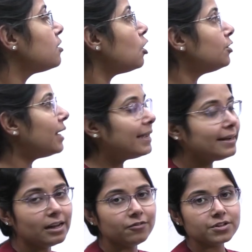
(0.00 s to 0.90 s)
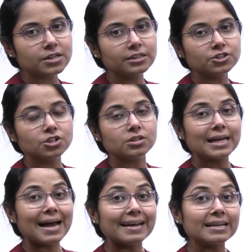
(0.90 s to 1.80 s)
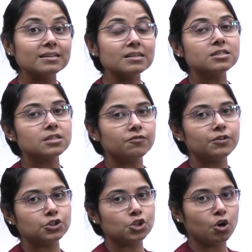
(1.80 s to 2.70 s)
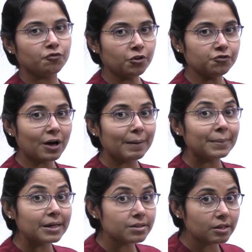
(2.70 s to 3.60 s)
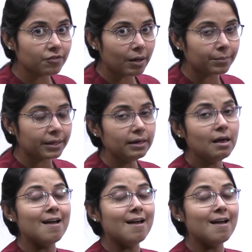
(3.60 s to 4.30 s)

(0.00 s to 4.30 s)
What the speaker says: Now Diadelphus condition is a characteristic feature of your Fabaceae family